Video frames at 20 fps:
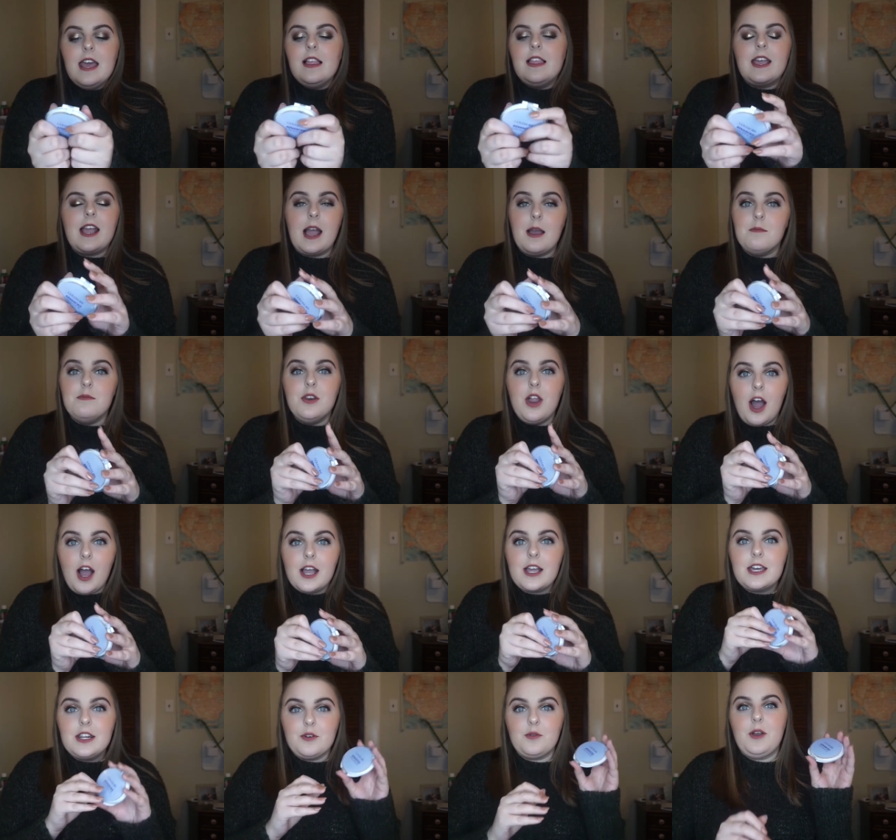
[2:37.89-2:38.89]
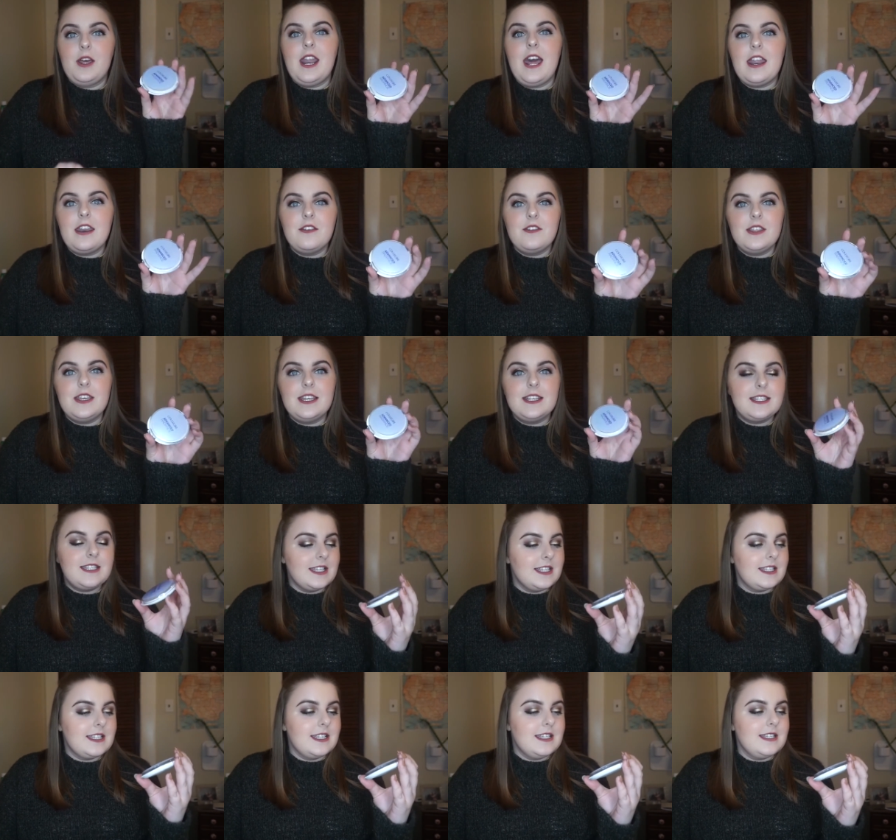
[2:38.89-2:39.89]
Like, I'm not gonna run out of this.
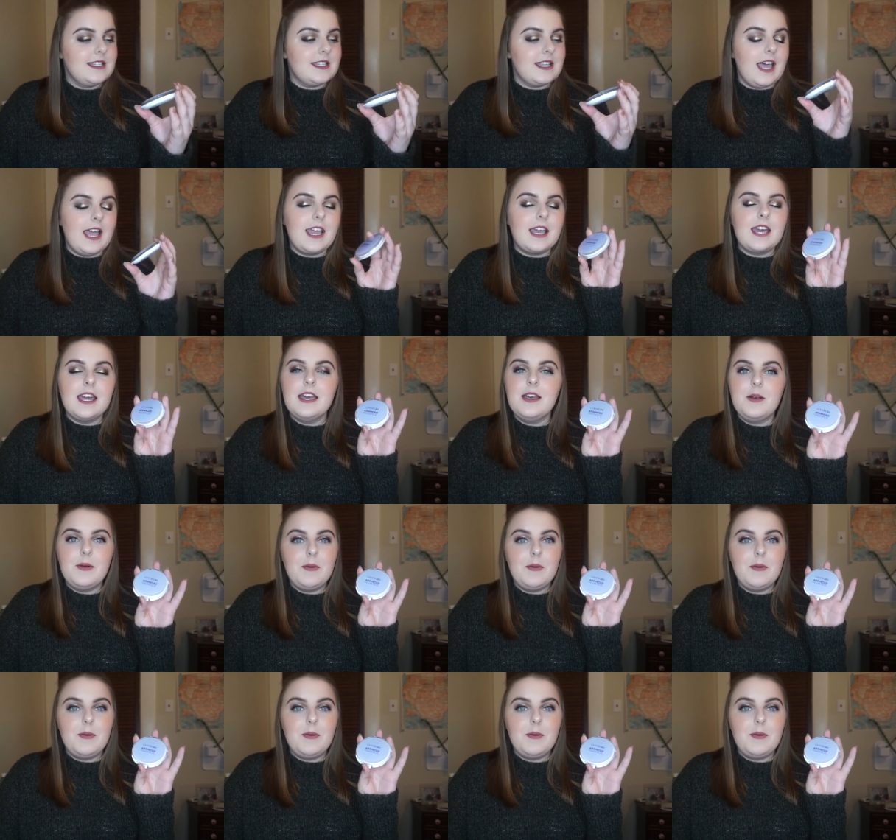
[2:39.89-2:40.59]
This is like